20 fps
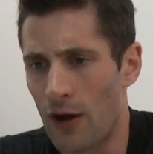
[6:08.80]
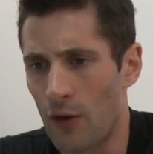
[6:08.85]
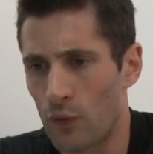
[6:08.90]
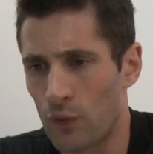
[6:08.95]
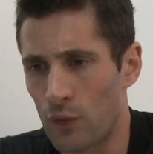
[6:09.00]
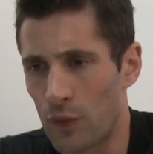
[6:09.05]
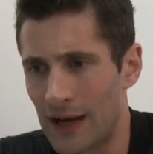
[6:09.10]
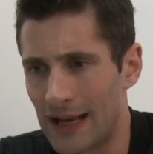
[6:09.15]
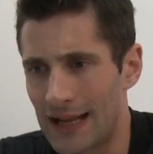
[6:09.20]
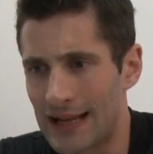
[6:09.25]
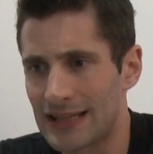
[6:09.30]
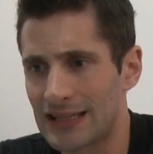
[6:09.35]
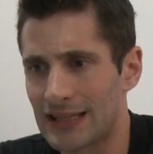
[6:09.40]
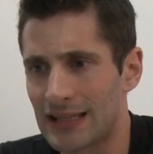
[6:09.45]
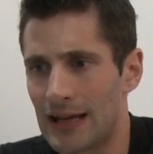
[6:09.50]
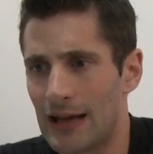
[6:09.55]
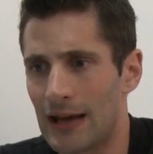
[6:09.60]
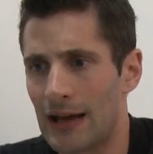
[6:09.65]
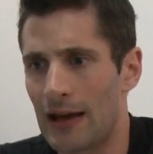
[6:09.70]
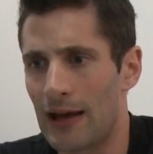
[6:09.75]
release
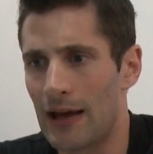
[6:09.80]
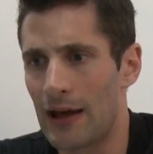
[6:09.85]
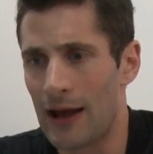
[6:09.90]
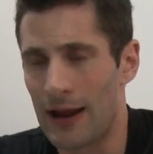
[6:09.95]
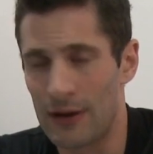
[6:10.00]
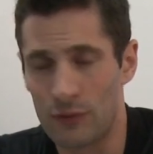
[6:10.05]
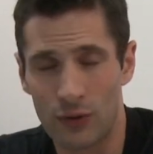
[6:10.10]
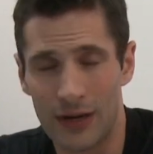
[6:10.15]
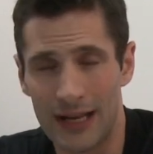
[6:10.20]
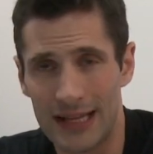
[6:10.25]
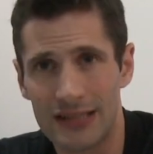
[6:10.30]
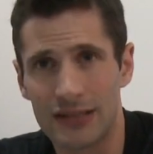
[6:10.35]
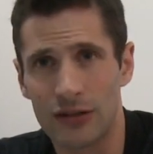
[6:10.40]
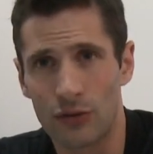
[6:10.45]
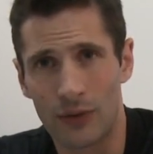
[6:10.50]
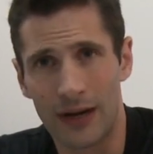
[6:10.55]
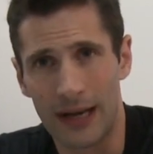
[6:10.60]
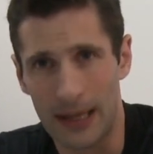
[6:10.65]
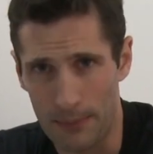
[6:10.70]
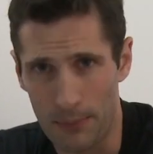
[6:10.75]
it
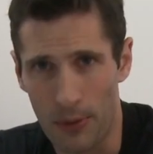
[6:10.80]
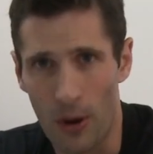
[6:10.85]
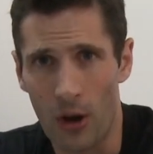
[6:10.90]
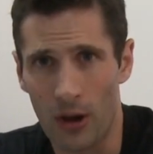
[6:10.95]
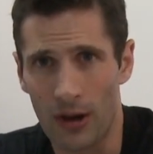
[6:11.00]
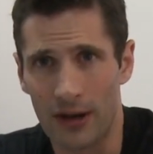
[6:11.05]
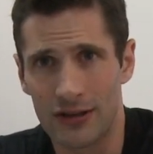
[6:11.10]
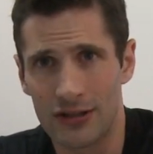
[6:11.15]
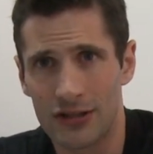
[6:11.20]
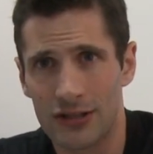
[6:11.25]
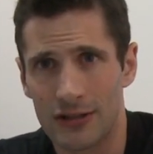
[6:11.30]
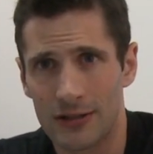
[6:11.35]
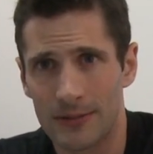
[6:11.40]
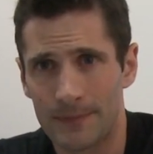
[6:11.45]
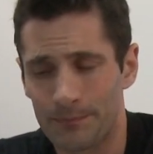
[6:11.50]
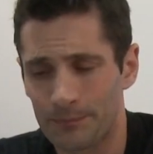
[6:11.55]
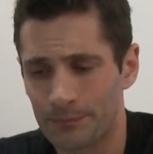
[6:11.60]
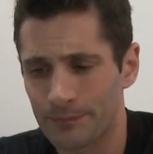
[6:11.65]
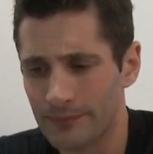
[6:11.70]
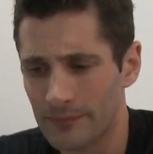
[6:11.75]
really polished.
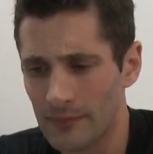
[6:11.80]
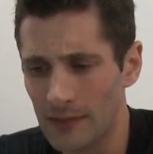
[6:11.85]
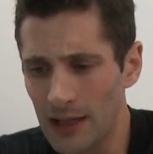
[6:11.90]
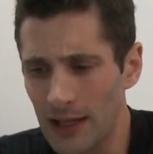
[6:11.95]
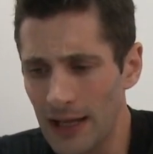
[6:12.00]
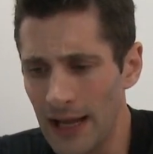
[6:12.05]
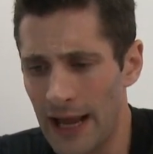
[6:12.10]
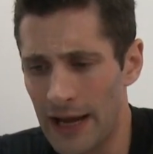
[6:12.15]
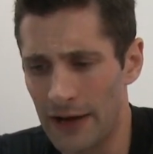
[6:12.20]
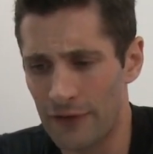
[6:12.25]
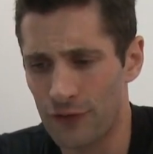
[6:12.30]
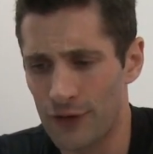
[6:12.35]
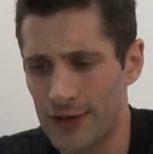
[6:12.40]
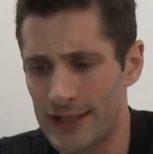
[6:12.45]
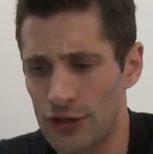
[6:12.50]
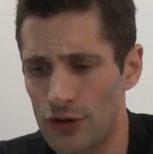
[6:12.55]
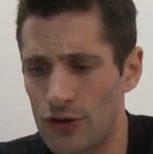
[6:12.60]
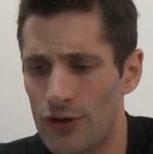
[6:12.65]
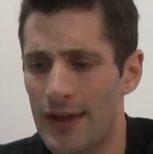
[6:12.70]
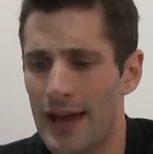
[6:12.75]
And if we
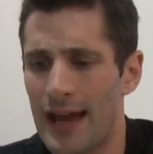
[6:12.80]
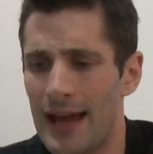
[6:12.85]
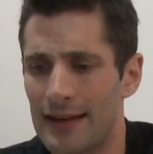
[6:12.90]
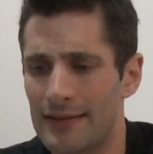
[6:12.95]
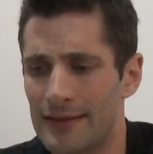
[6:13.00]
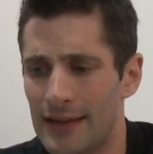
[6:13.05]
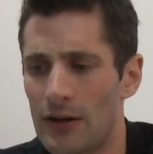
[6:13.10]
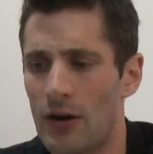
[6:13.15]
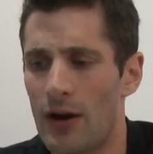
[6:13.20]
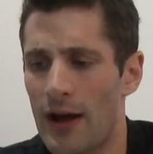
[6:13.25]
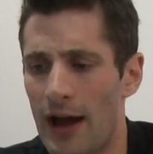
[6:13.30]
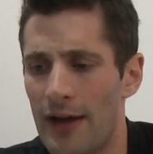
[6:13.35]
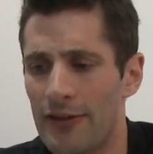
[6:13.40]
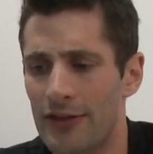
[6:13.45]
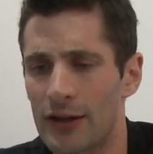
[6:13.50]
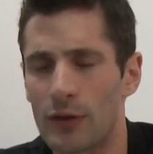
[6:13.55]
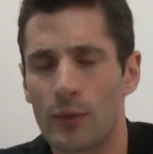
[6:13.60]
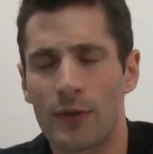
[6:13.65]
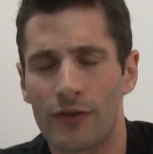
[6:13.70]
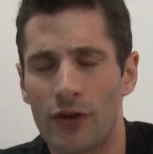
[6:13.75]
do that, then I
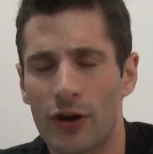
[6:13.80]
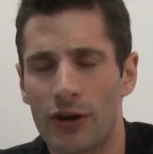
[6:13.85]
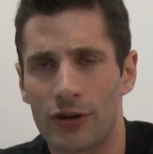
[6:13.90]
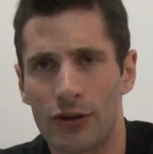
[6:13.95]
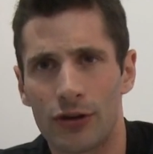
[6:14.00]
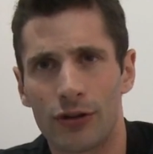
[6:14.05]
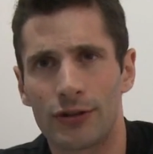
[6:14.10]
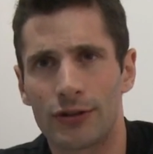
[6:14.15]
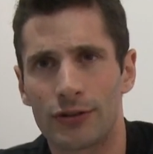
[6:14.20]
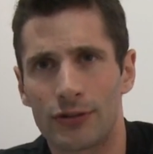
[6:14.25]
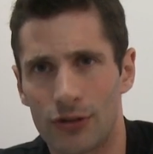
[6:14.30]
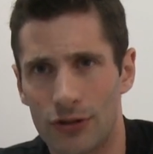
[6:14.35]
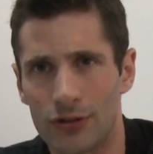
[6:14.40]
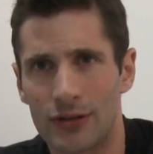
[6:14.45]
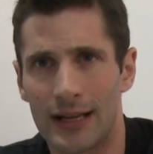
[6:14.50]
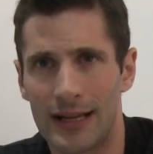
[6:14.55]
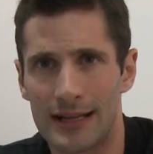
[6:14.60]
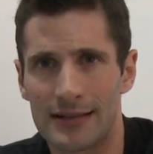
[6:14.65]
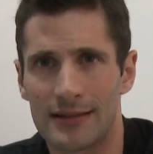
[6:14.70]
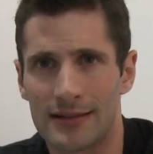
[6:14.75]
think we've got a
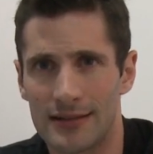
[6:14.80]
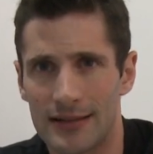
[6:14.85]
good leg to